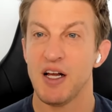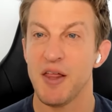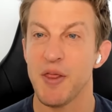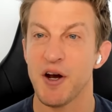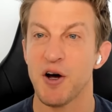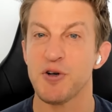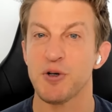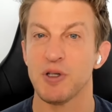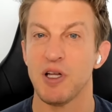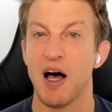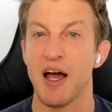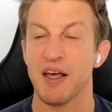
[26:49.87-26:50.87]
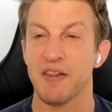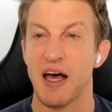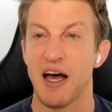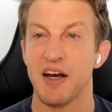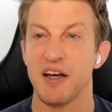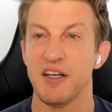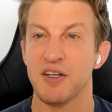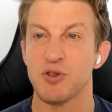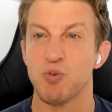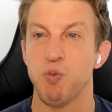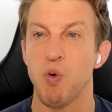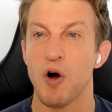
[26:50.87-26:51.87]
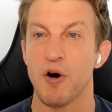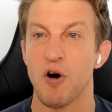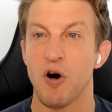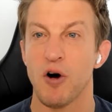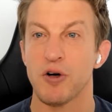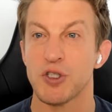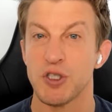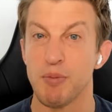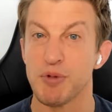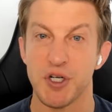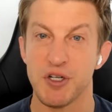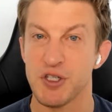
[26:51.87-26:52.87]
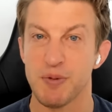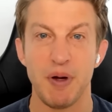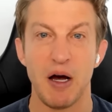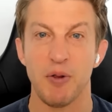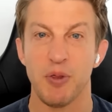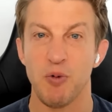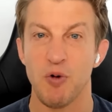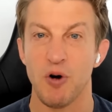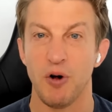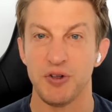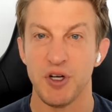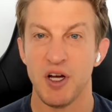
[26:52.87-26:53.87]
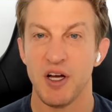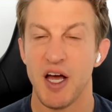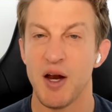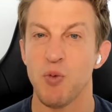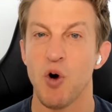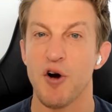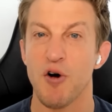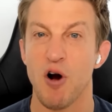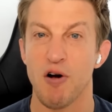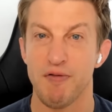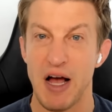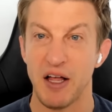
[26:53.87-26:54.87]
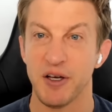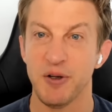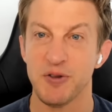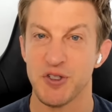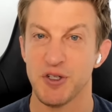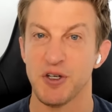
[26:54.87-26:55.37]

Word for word: And then underlying that is what are our assumptions about the world and what are our values?